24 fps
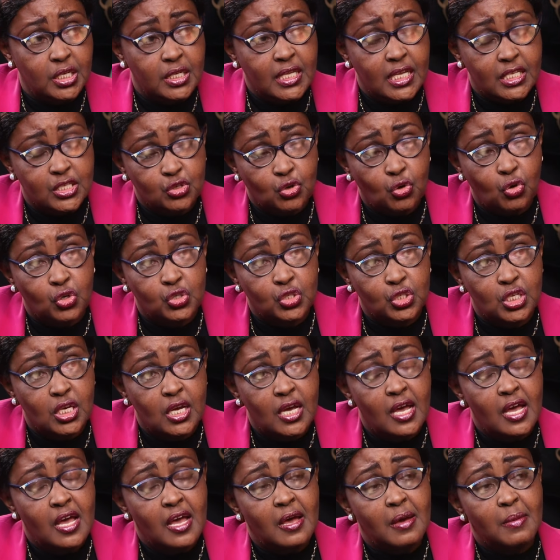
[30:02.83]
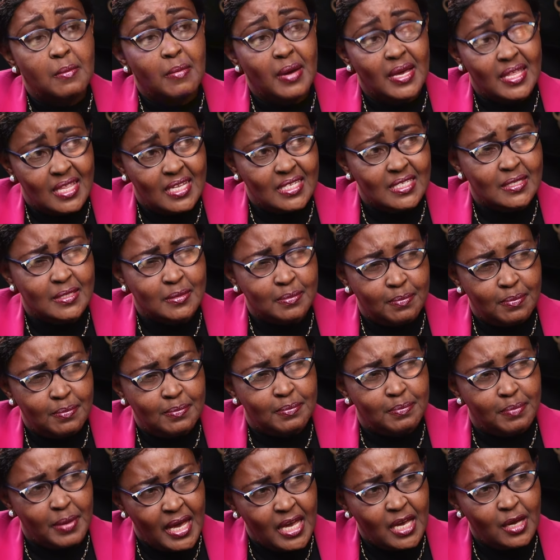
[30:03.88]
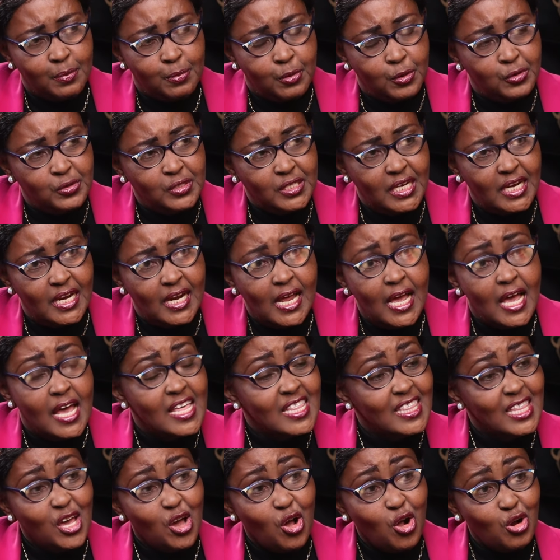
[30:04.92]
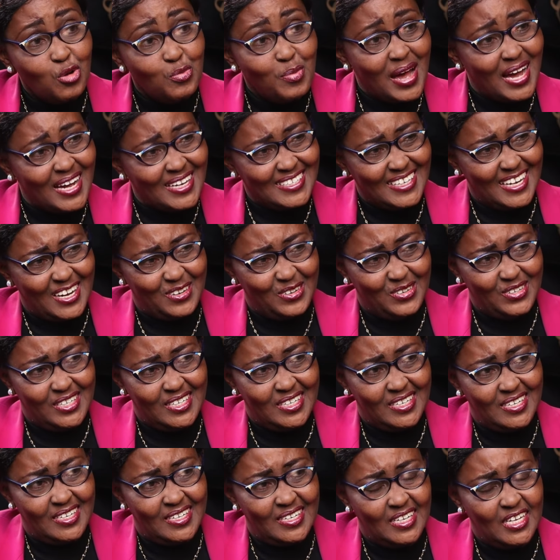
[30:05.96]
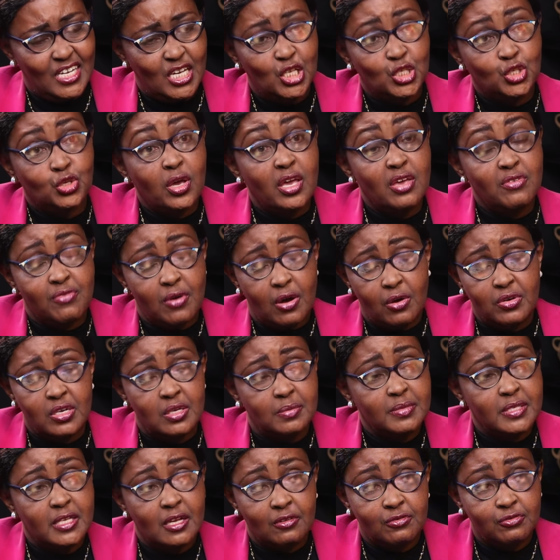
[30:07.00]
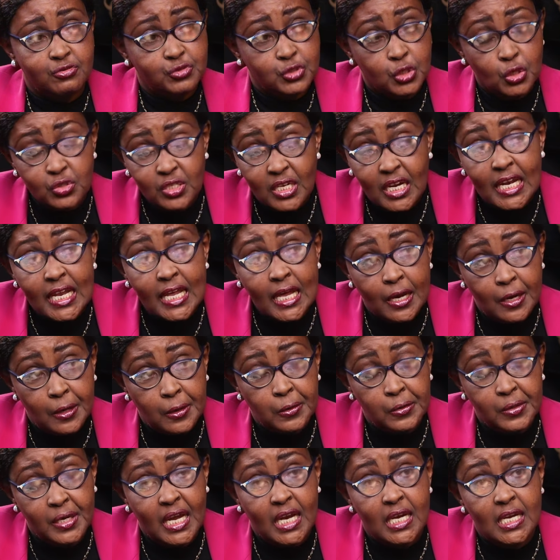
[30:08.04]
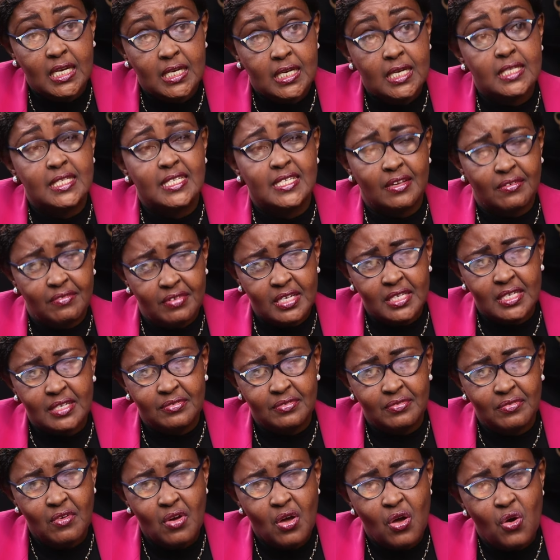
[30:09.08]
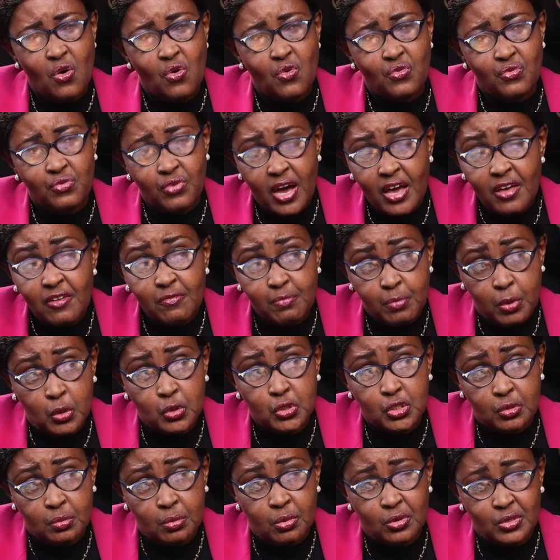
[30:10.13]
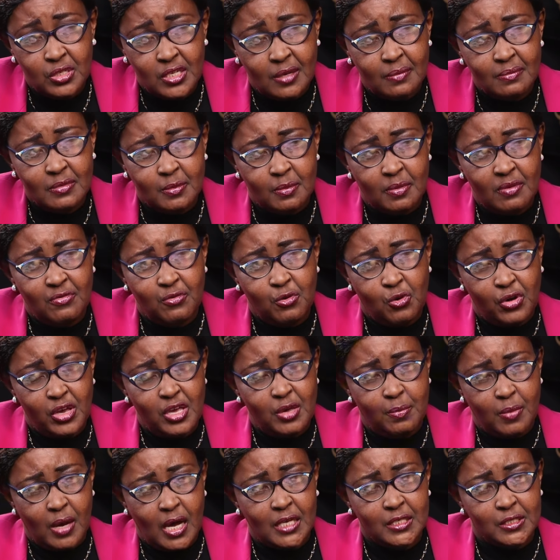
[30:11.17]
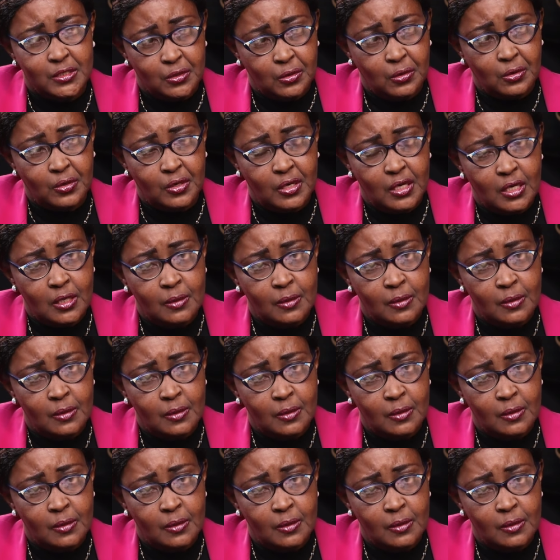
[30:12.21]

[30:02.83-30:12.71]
that's caused by the spike protein, they all backed out. So he found himself totally alone, and he did 75 postmortems before he passed on.